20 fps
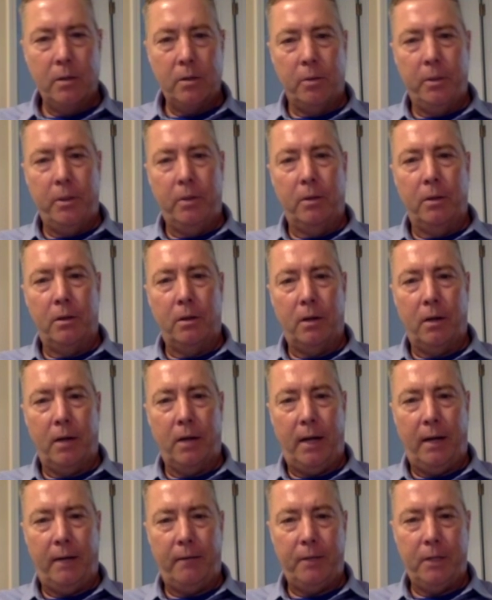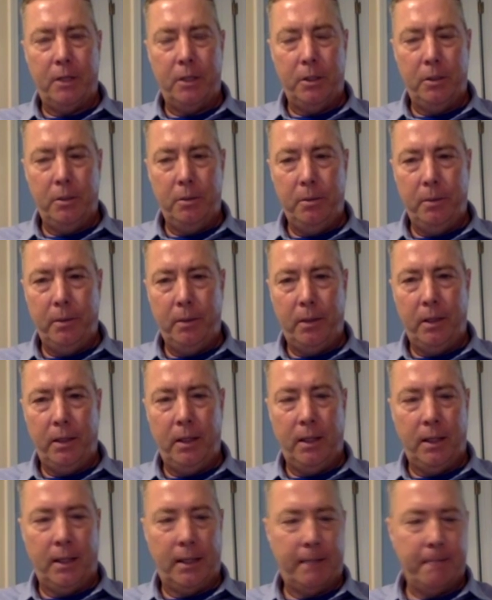So we no longer have to do
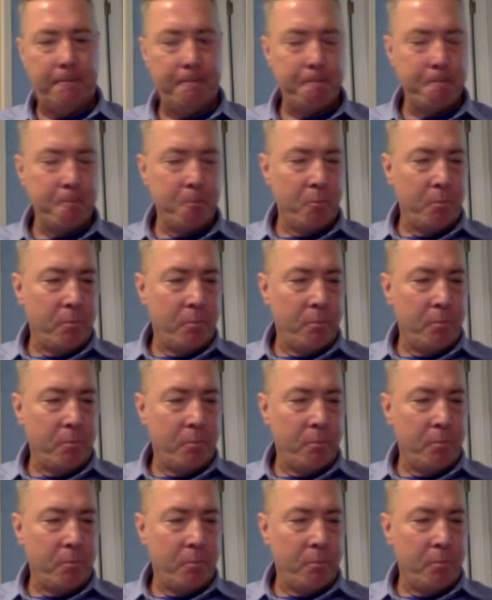the uh,